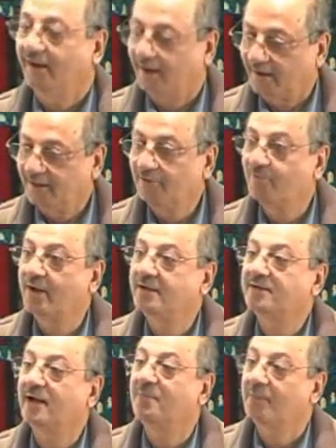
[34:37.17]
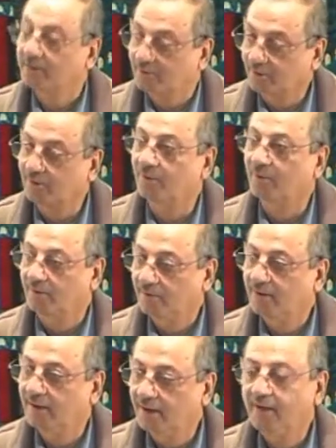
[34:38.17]
He went a month ago.
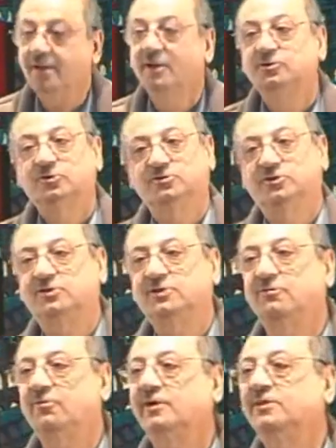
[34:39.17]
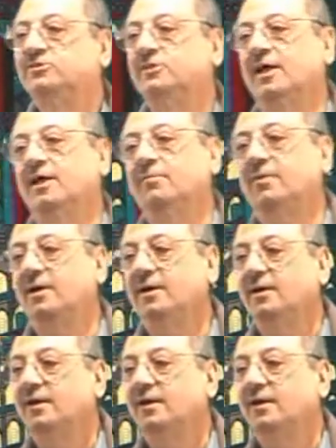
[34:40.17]
So sister, what is Zahaba